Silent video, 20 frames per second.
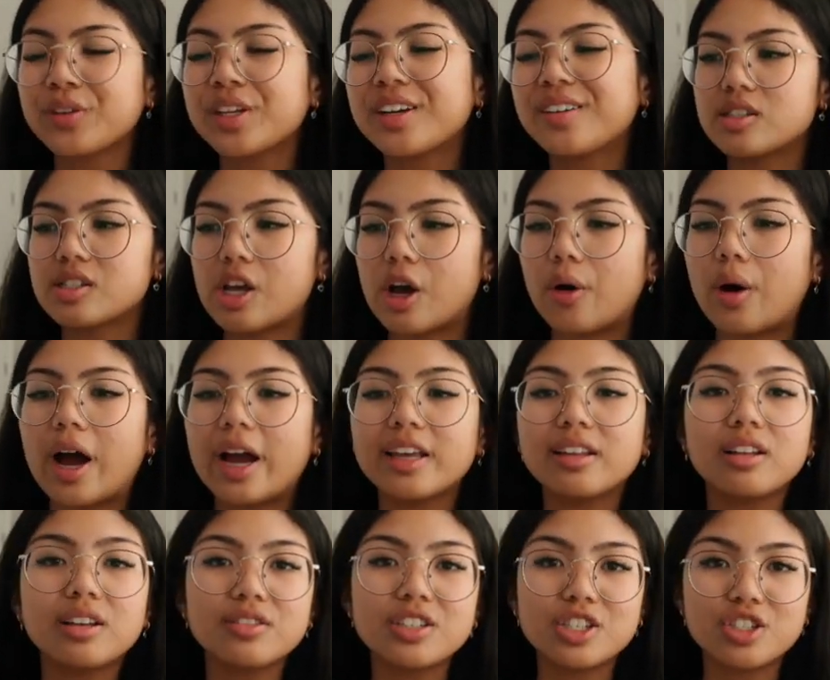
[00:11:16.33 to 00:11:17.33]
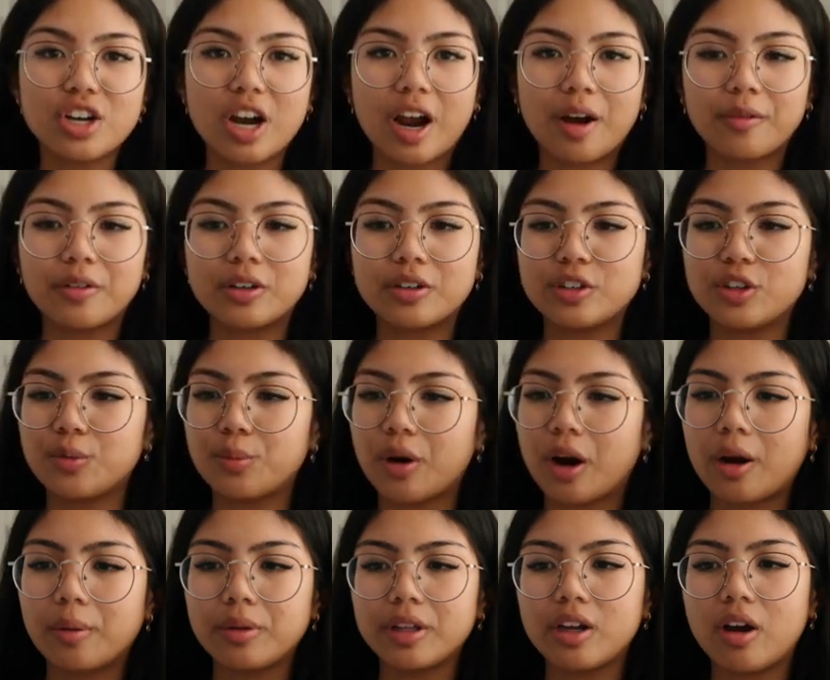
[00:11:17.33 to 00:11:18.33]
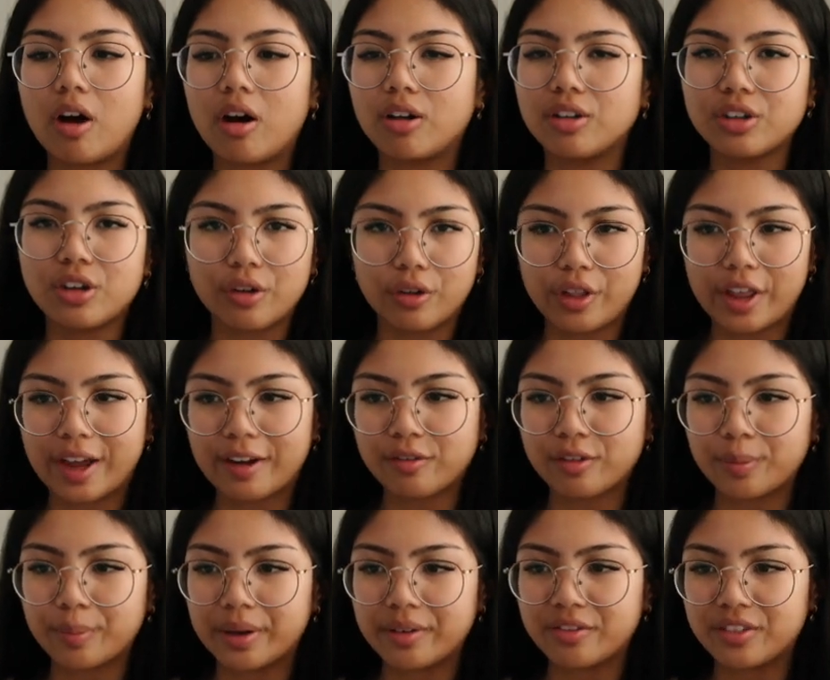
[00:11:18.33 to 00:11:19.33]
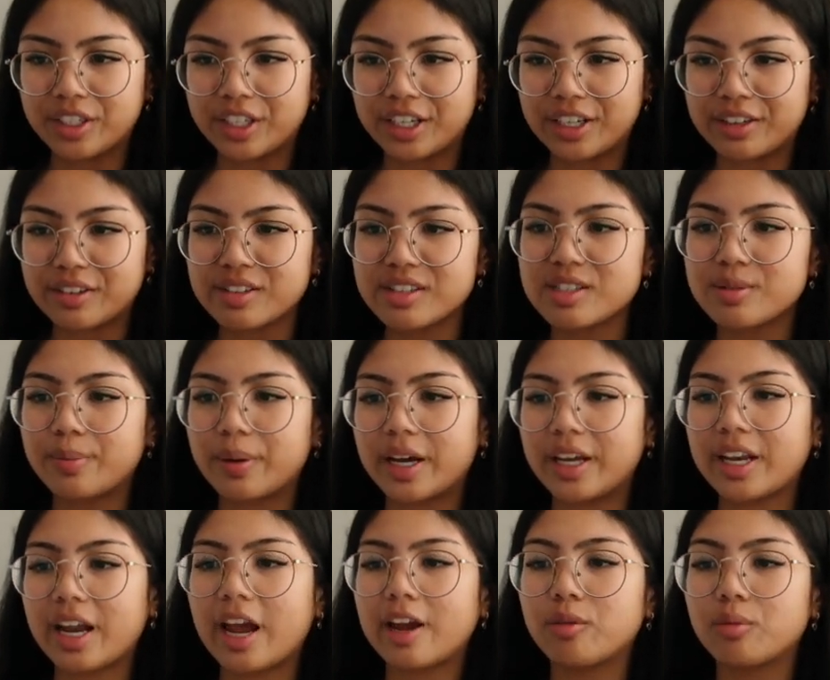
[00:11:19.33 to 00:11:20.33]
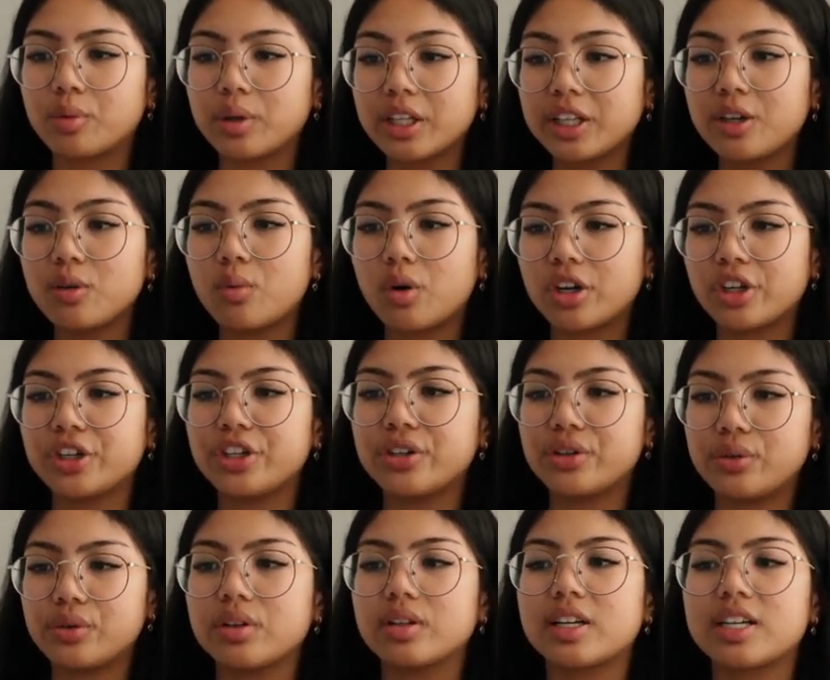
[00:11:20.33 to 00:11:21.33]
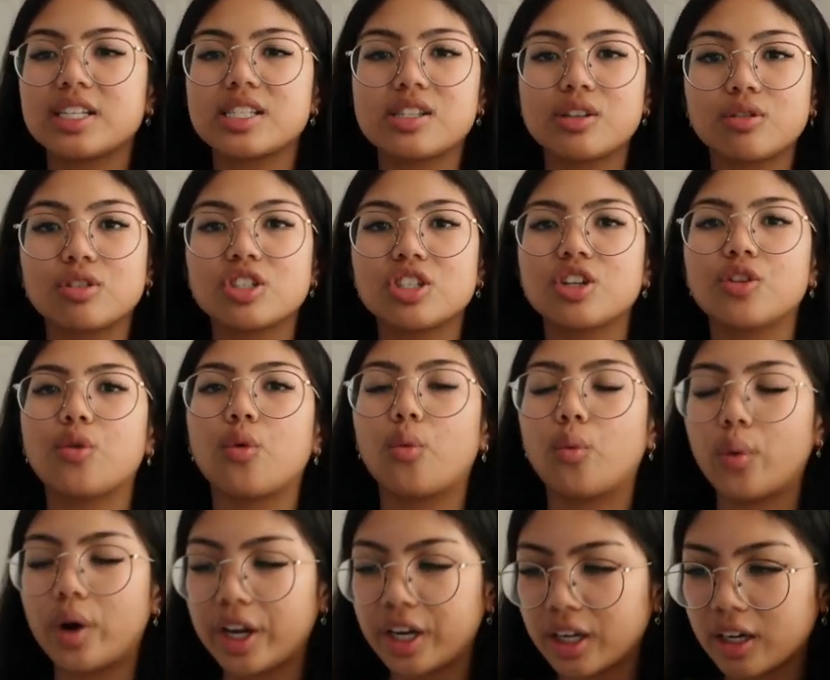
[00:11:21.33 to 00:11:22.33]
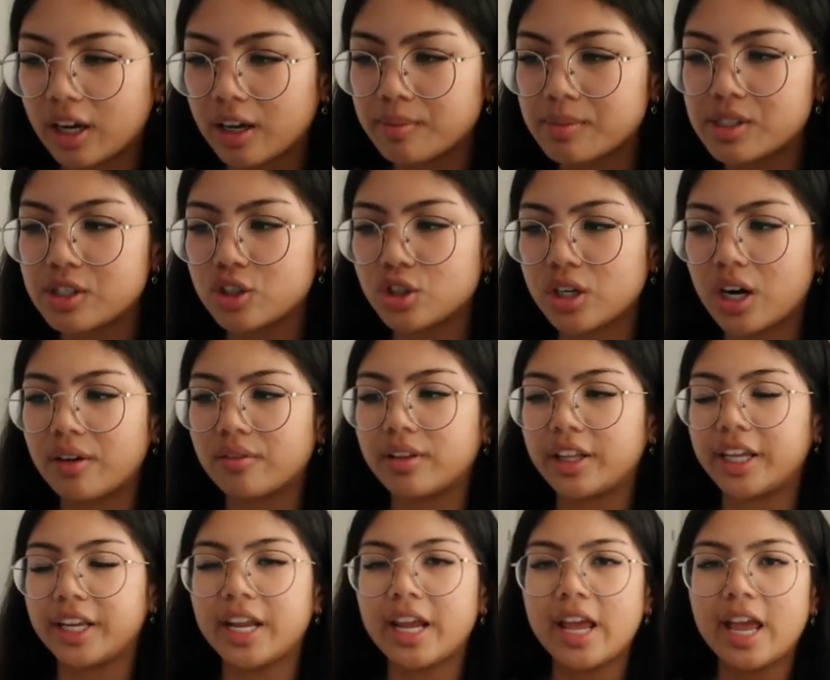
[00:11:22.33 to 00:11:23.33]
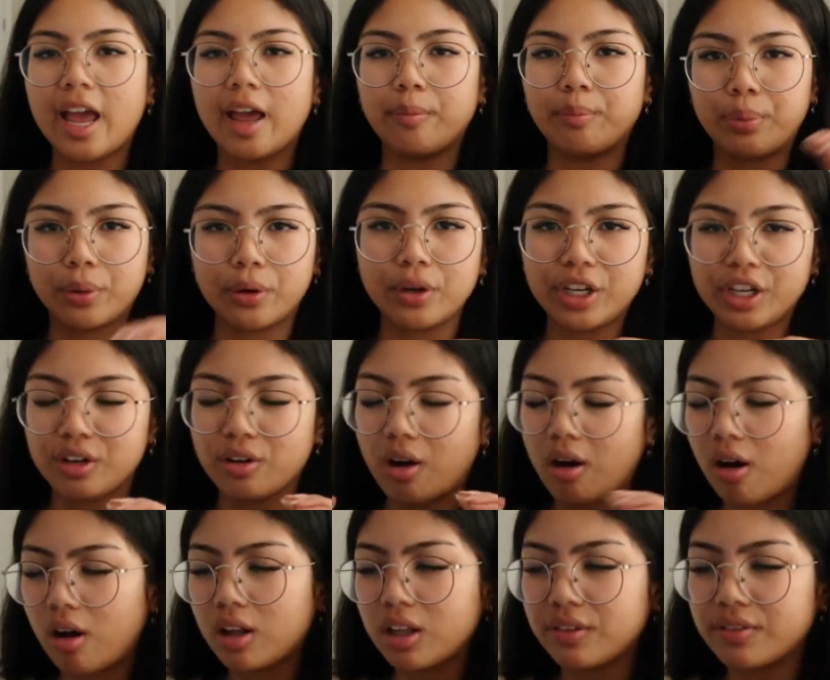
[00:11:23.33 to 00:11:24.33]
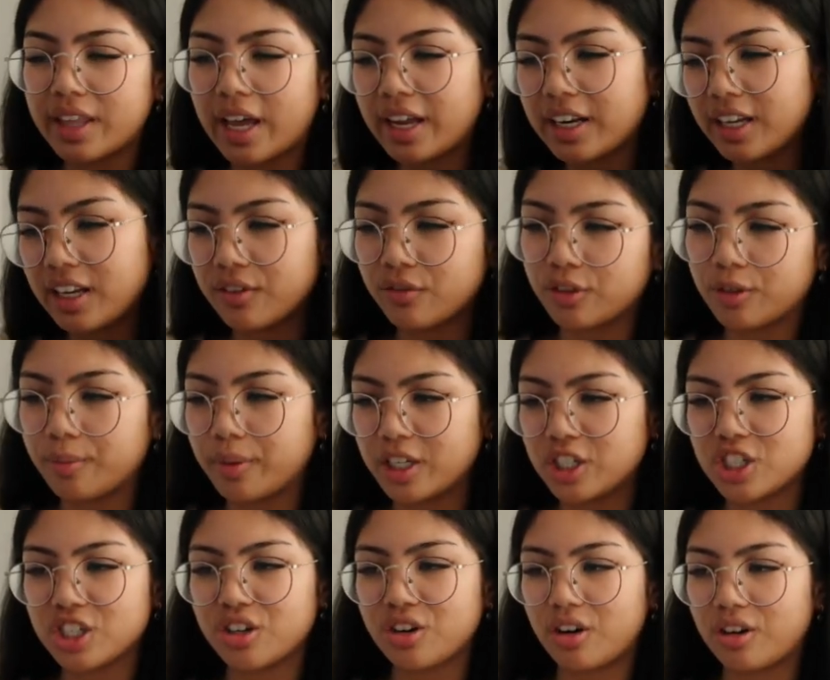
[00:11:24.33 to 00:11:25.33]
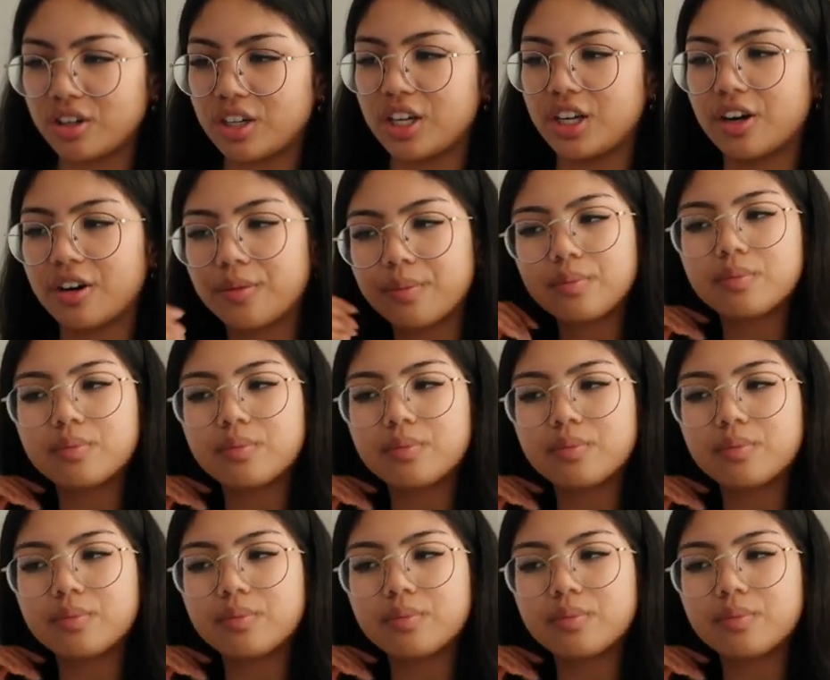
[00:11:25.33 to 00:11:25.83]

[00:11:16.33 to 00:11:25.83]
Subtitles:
So I love to travel. You probably all know that from my videos, but I really want to utilize Notion when it comes to traveling and putting all of that information on here.